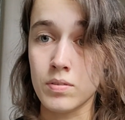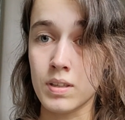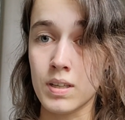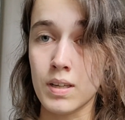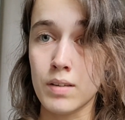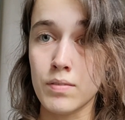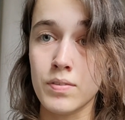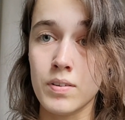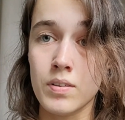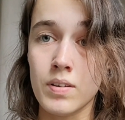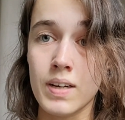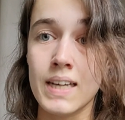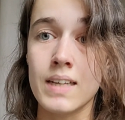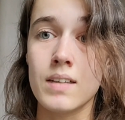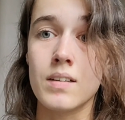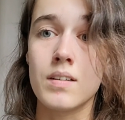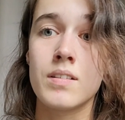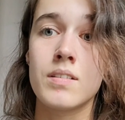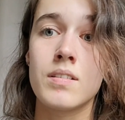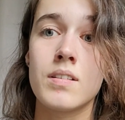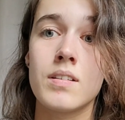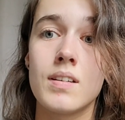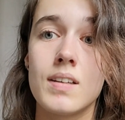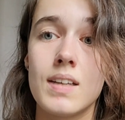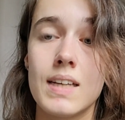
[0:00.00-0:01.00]
to give you
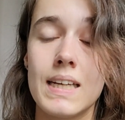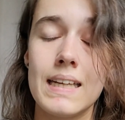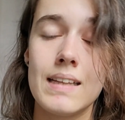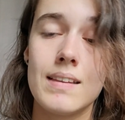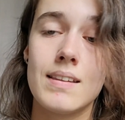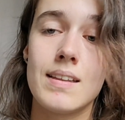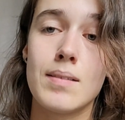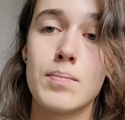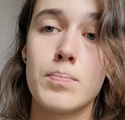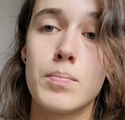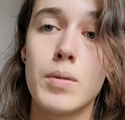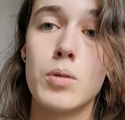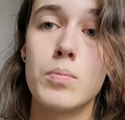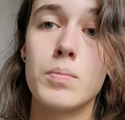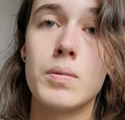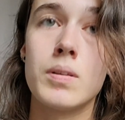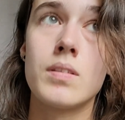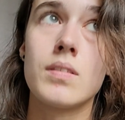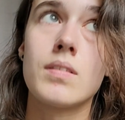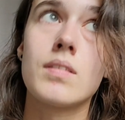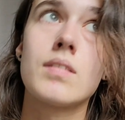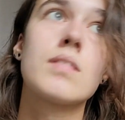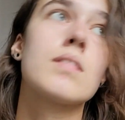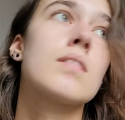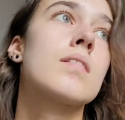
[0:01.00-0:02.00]
energy in that
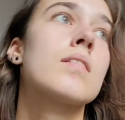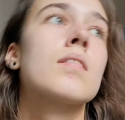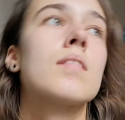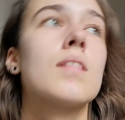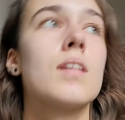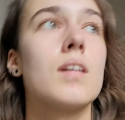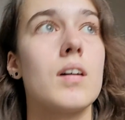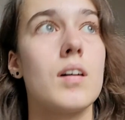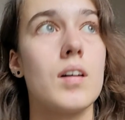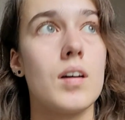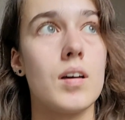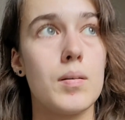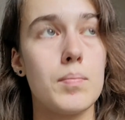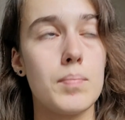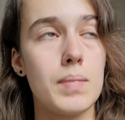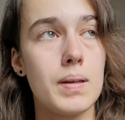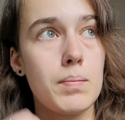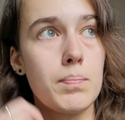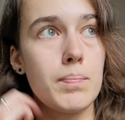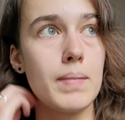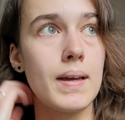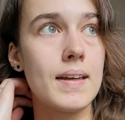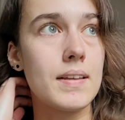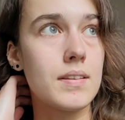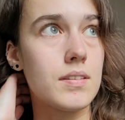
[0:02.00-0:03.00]
moment.
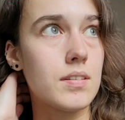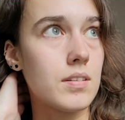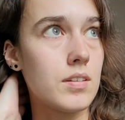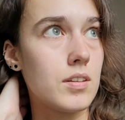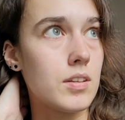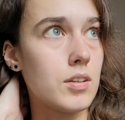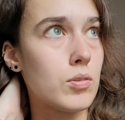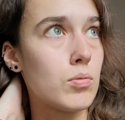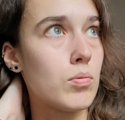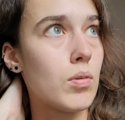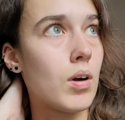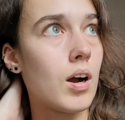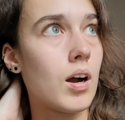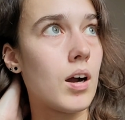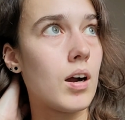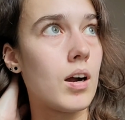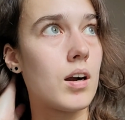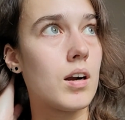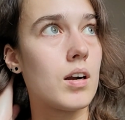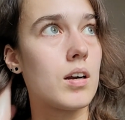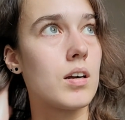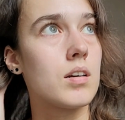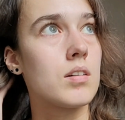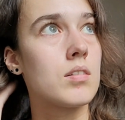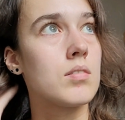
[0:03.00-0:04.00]
Imagine you
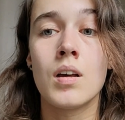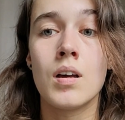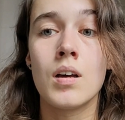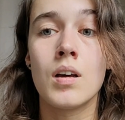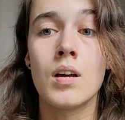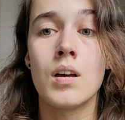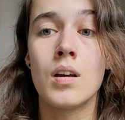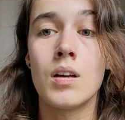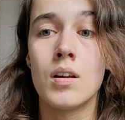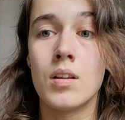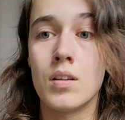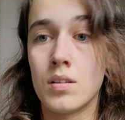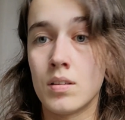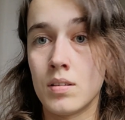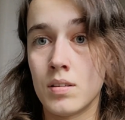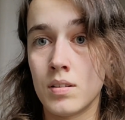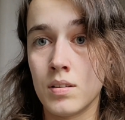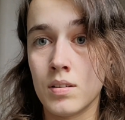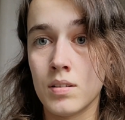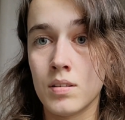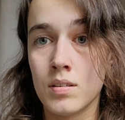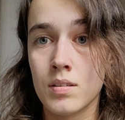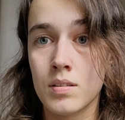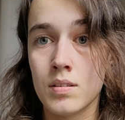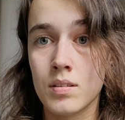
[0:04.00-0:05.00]
are
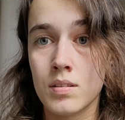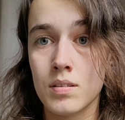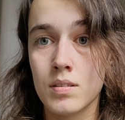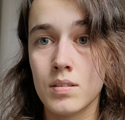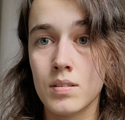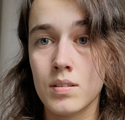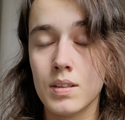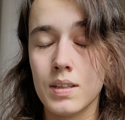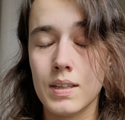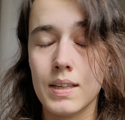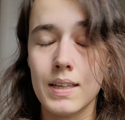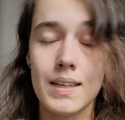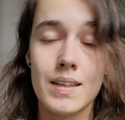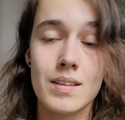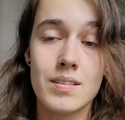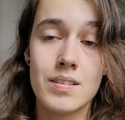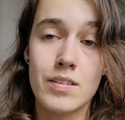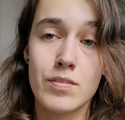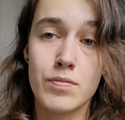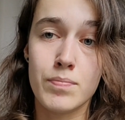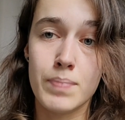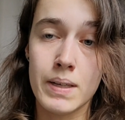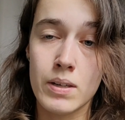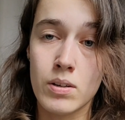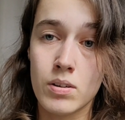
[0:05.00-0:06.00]
an
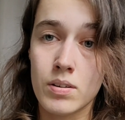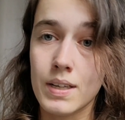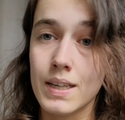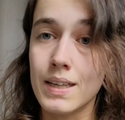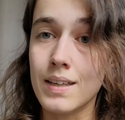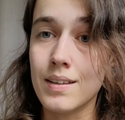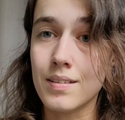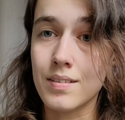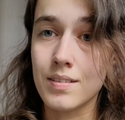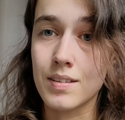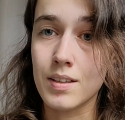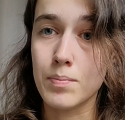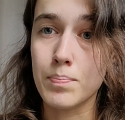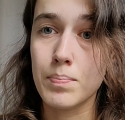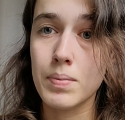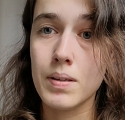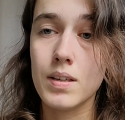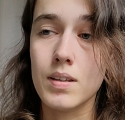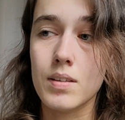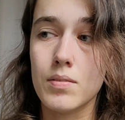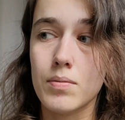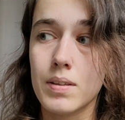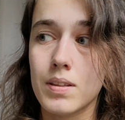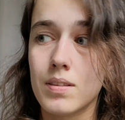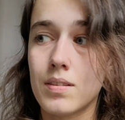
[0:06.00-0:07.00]
ESFP or an
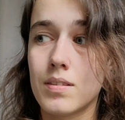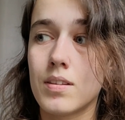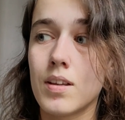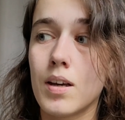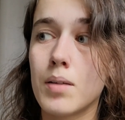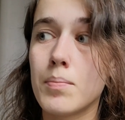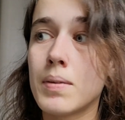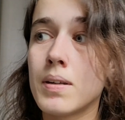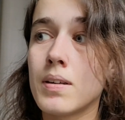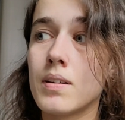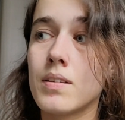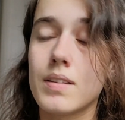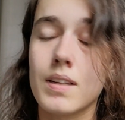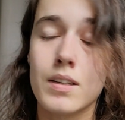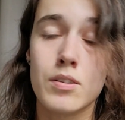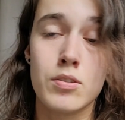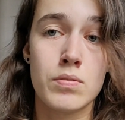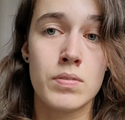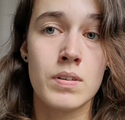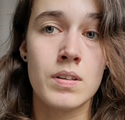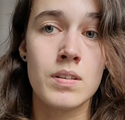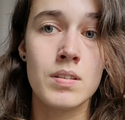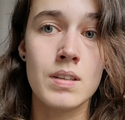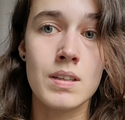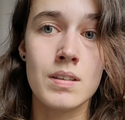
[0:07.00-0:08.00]
ESTP with dominant
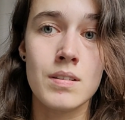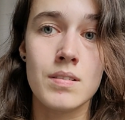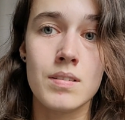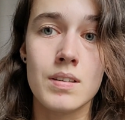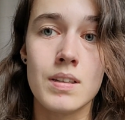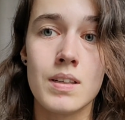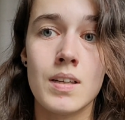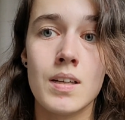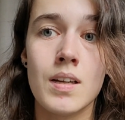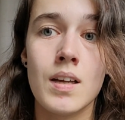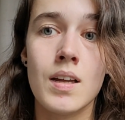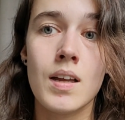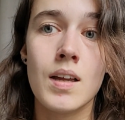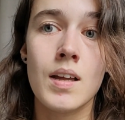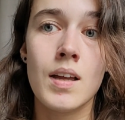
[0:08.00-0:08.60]
extrovert sensing.